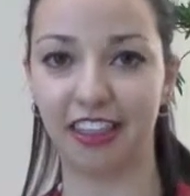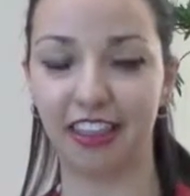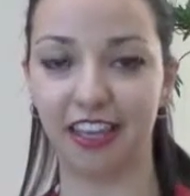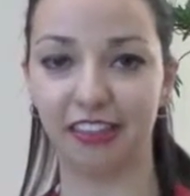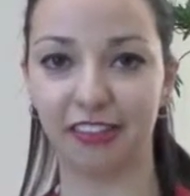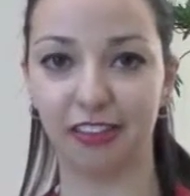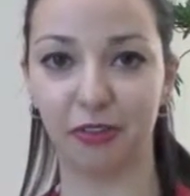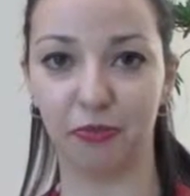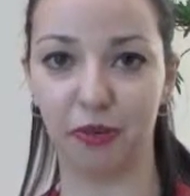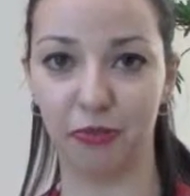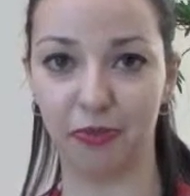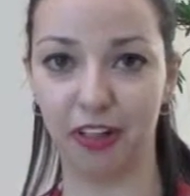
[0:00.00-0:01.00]
that little
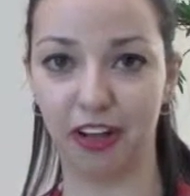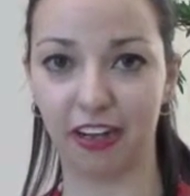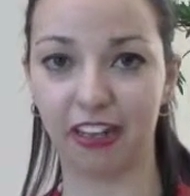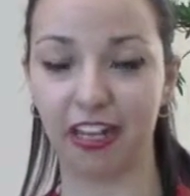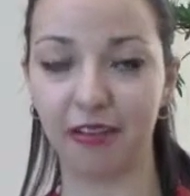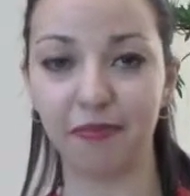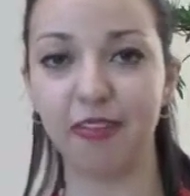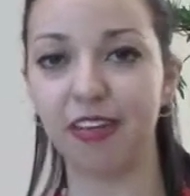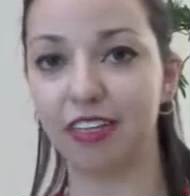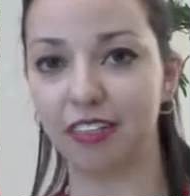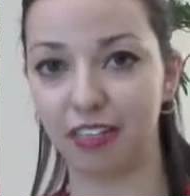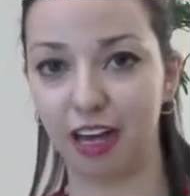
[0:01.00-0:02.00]
roadblock that
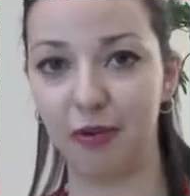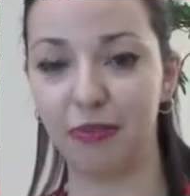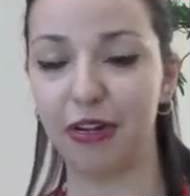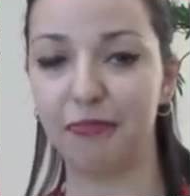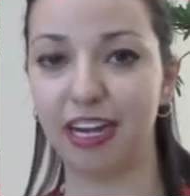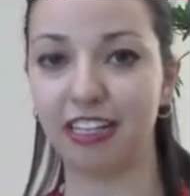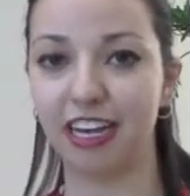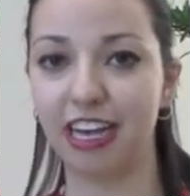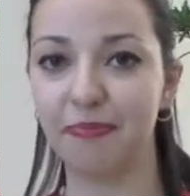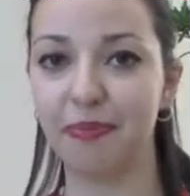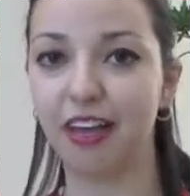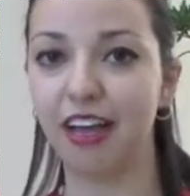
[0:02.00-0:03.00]
is common in my
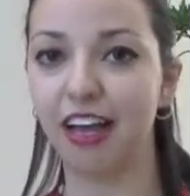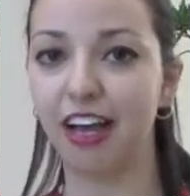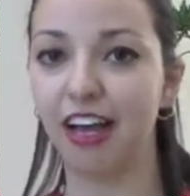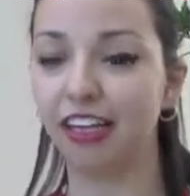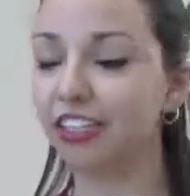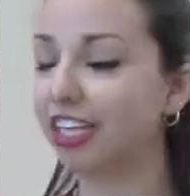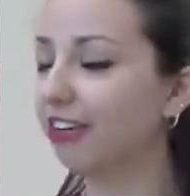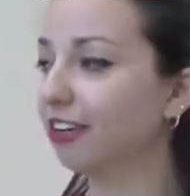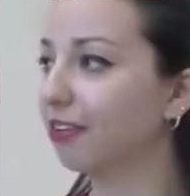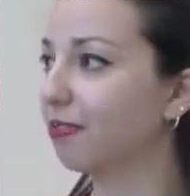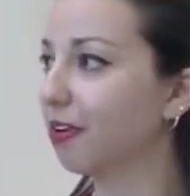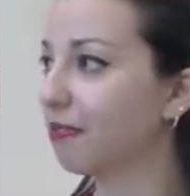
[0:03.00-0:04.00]
type.
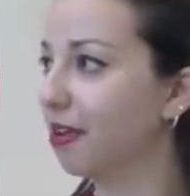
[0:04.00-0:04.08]
Sharon, what